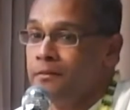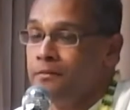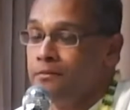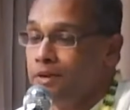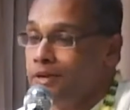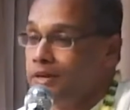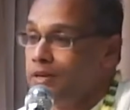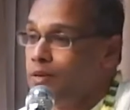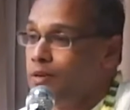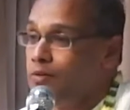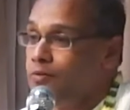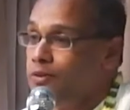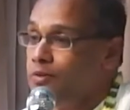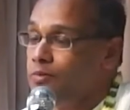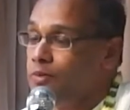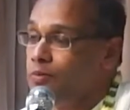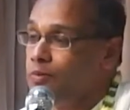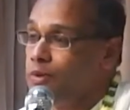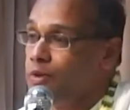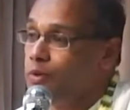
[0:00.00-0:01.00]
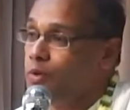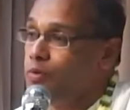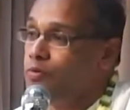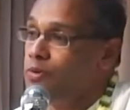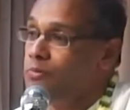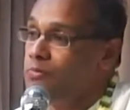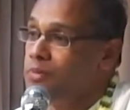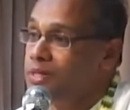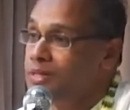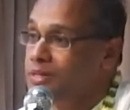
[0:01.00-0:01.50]
Very often when we go
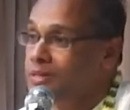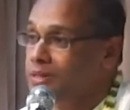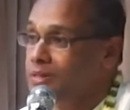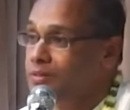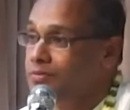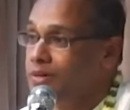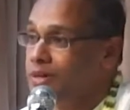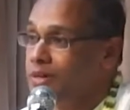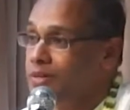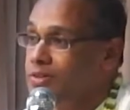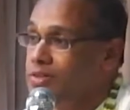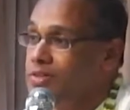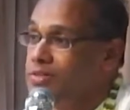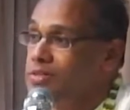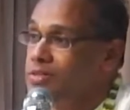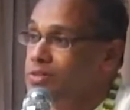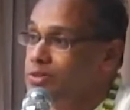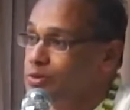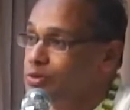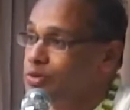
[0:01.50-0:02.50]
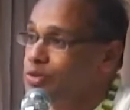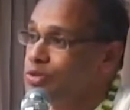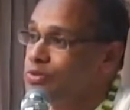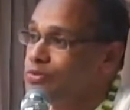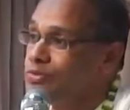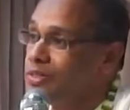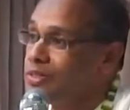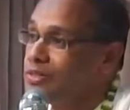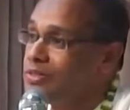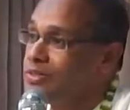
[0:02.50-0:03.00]
for material functions and
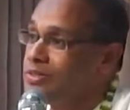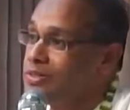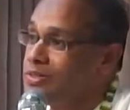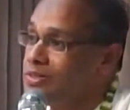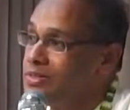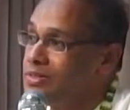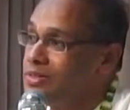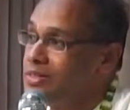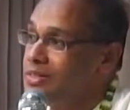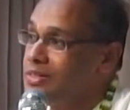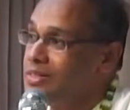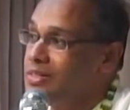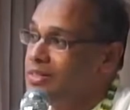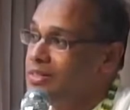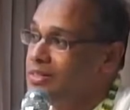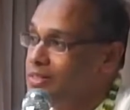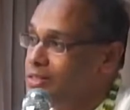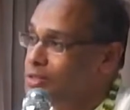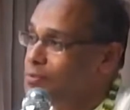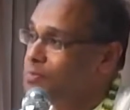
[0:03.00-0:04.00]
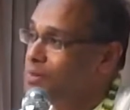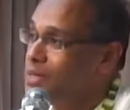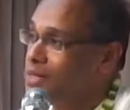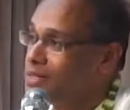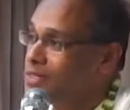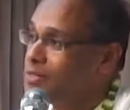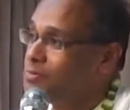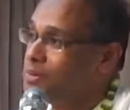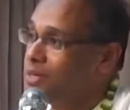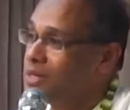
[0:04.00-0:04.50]
social functions, these
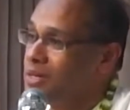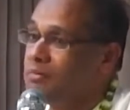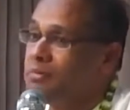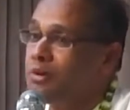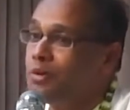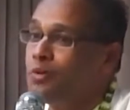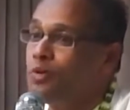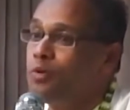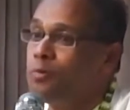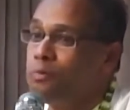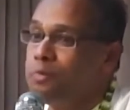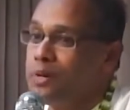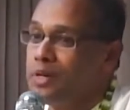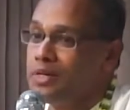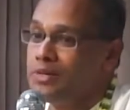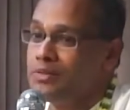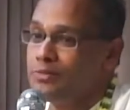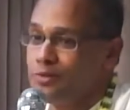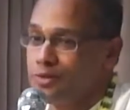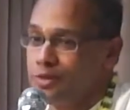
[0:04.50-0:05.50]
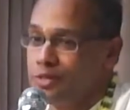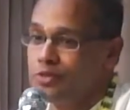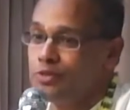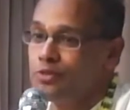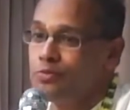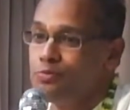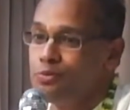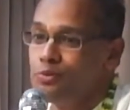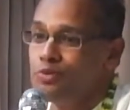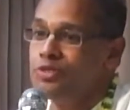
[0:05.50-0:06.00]
places become a good place for us
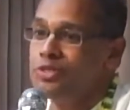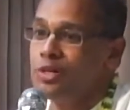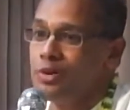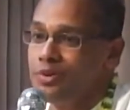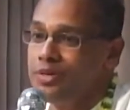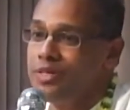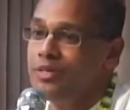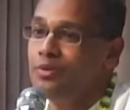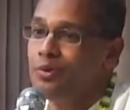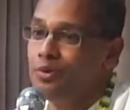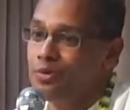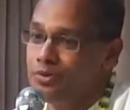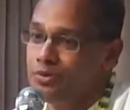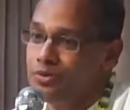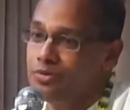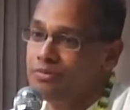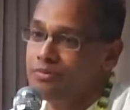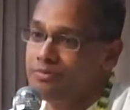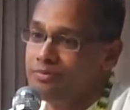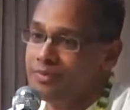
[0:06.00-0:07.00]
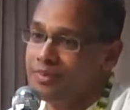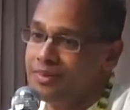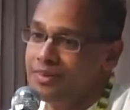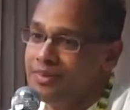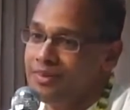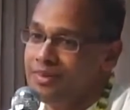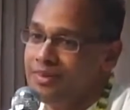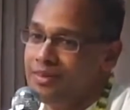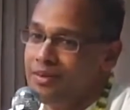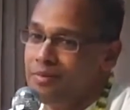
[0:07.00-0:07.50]
to boost our egos.
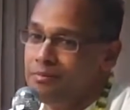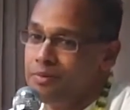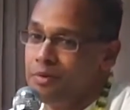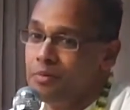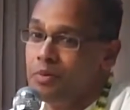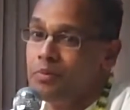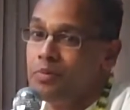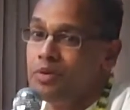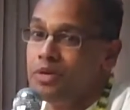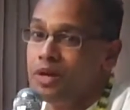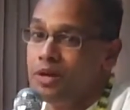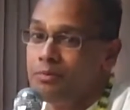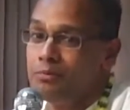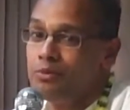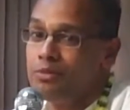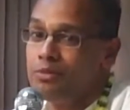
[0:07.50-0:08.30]
But when we come